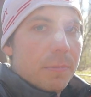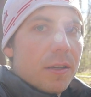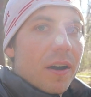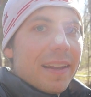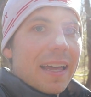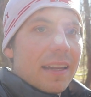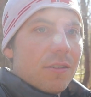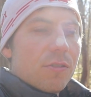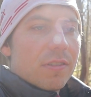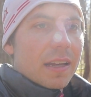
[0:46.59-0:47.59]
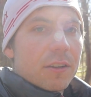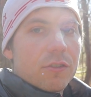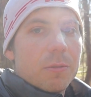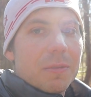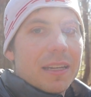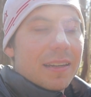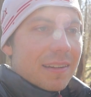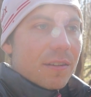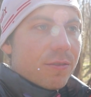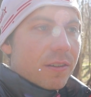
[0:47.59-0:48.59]
Beyond that, there's actually many
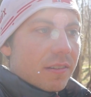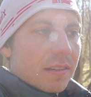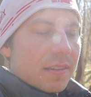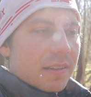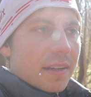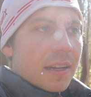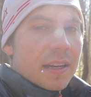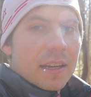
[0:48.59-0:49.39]
differences and